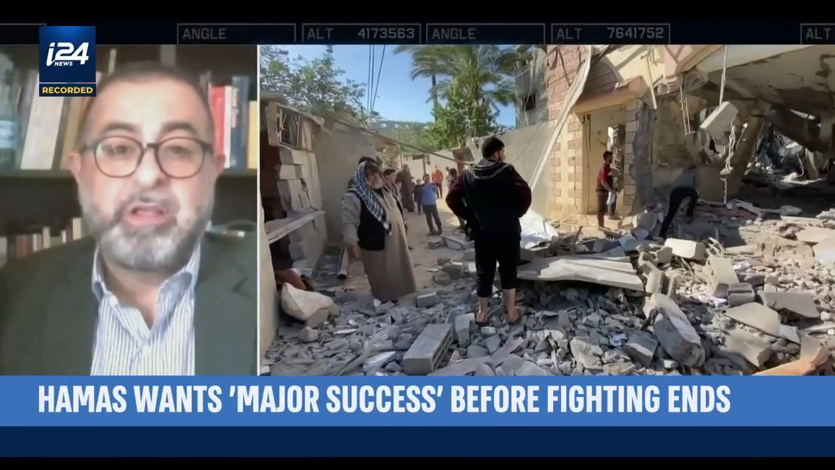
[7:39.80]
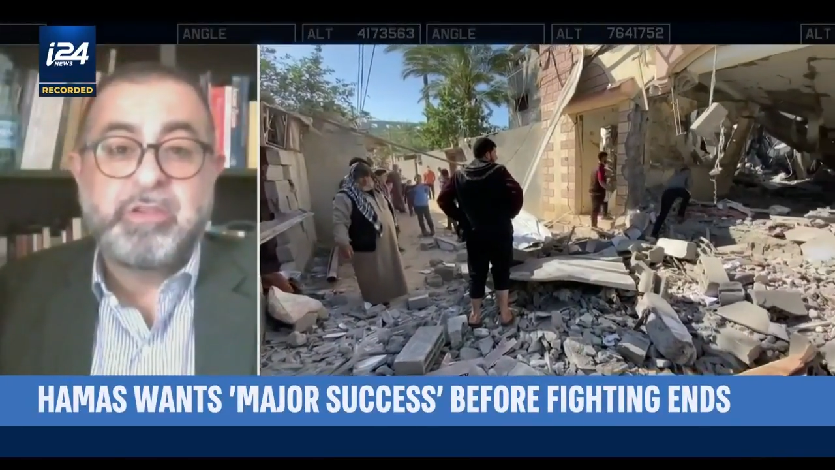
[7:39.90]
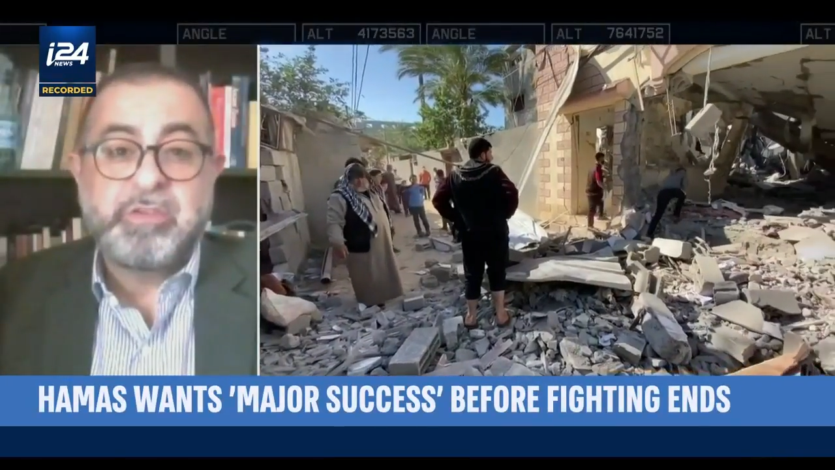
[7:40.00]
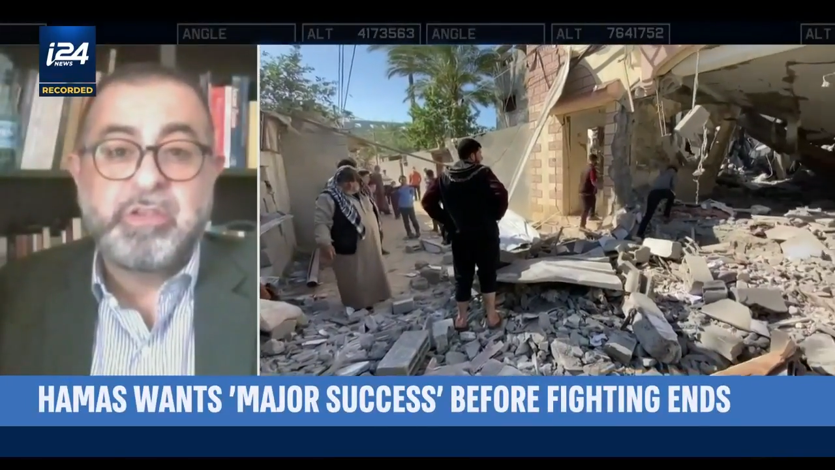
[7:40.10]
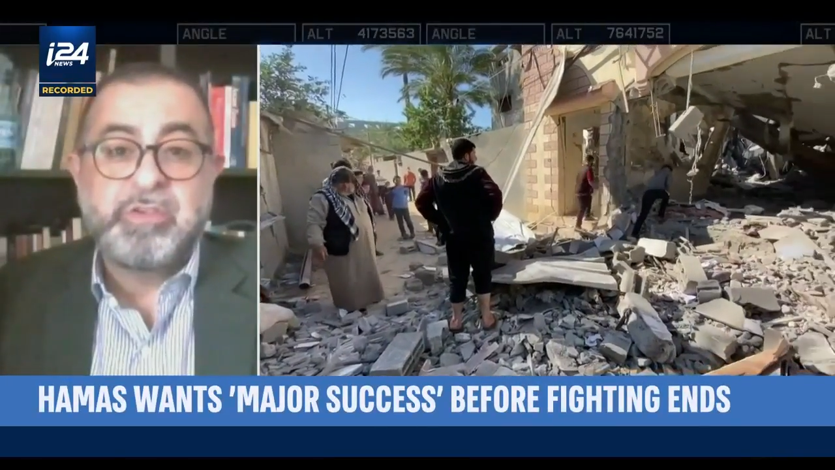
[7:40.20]

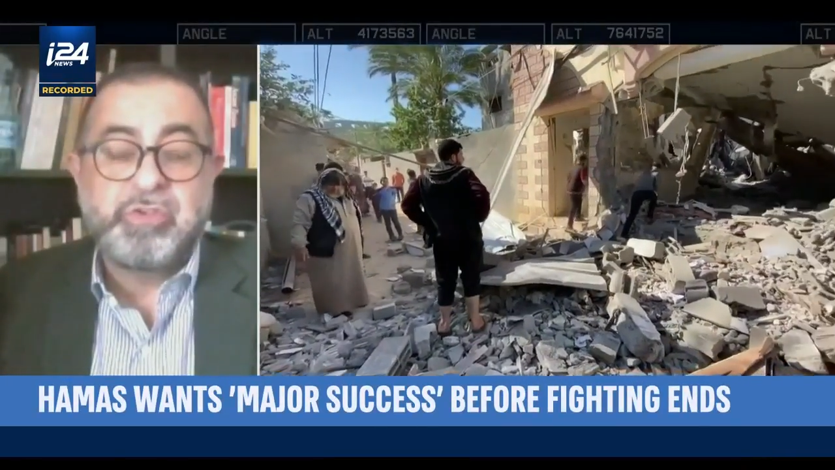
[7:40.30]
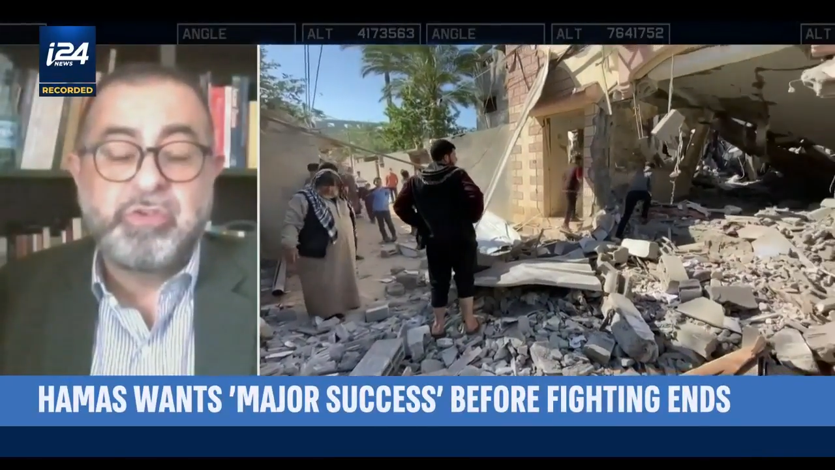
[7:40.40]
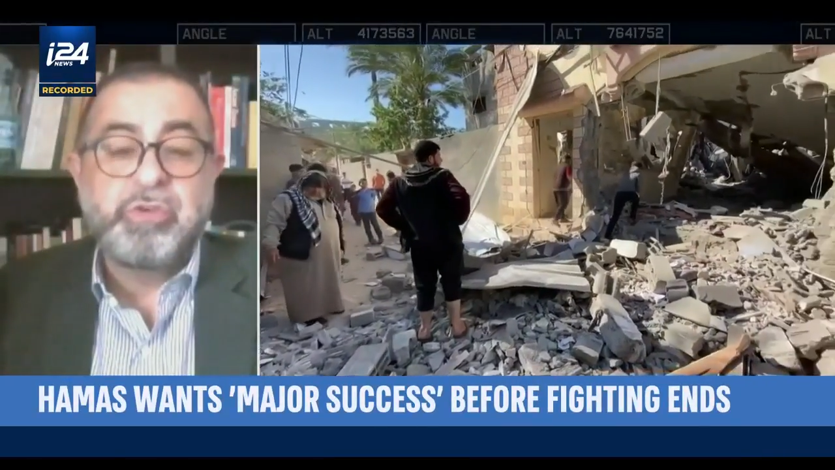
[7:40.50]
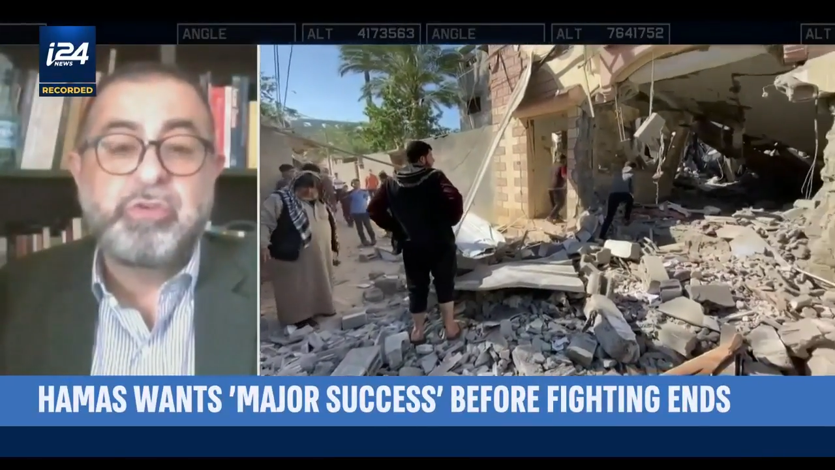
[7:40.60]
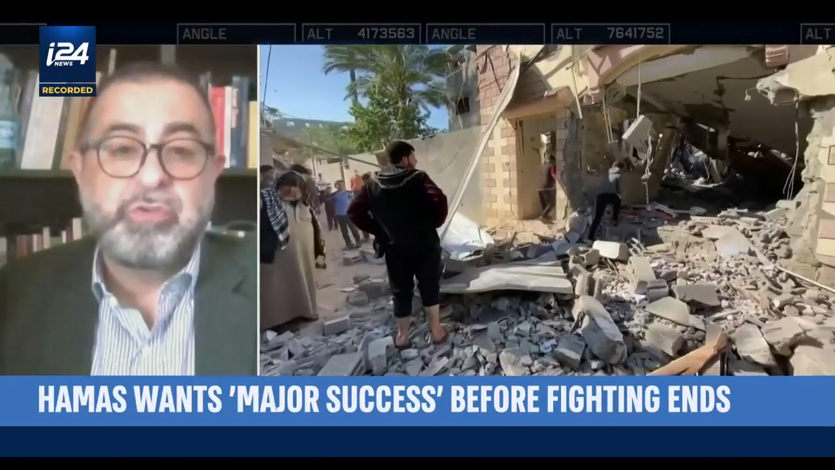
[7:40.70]
is, is
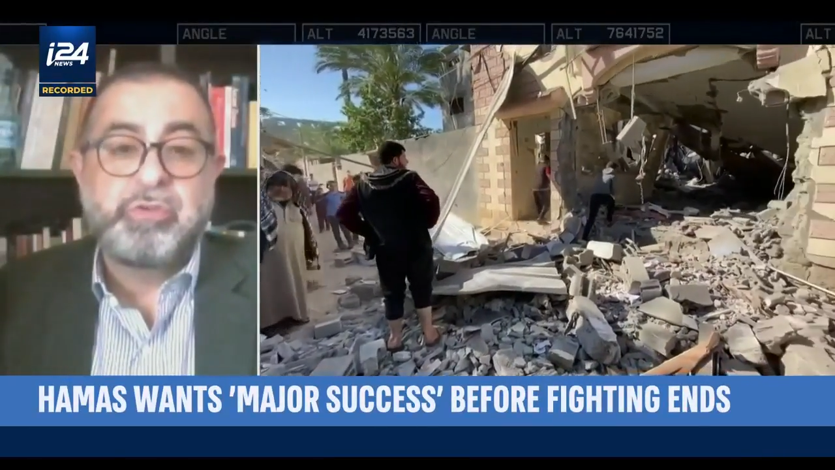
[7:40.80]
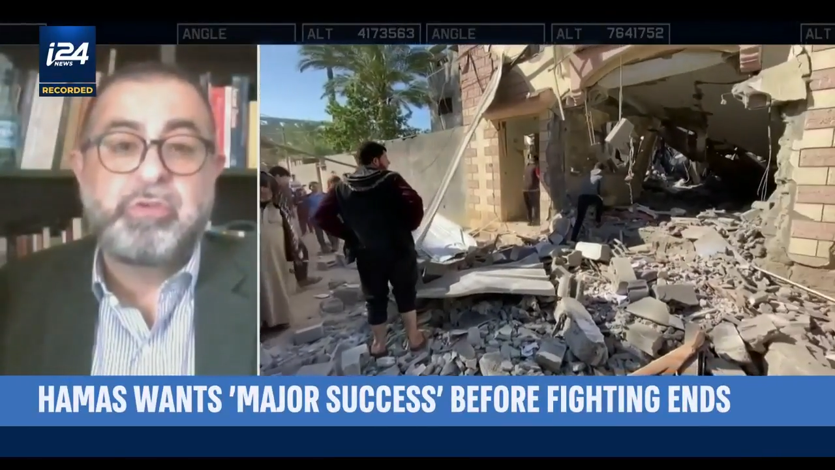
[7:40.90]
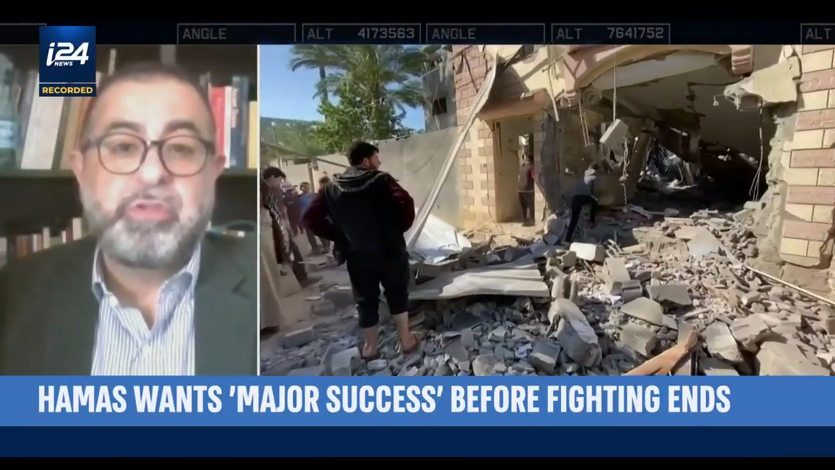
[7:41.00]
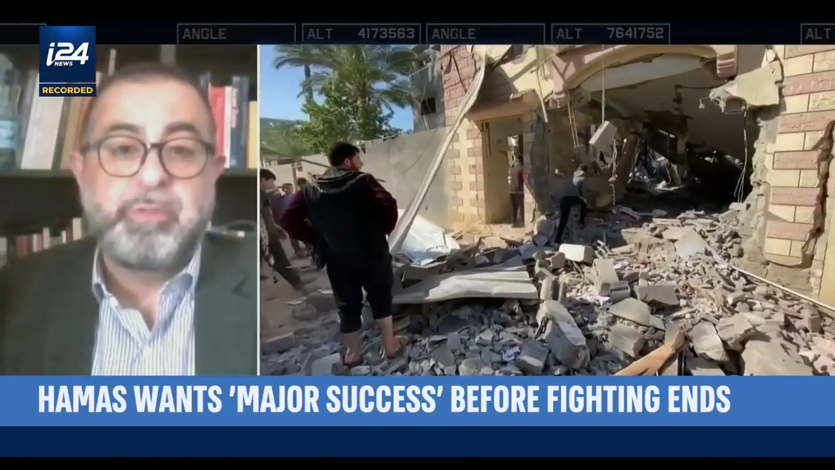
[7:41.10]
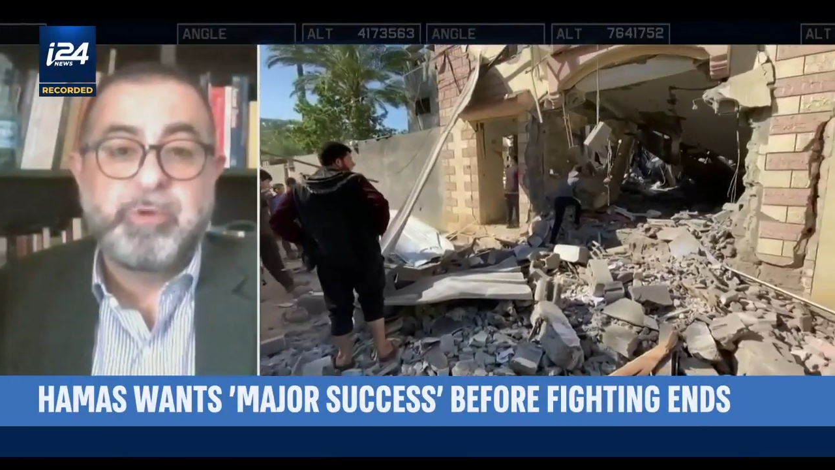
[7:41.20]
due to the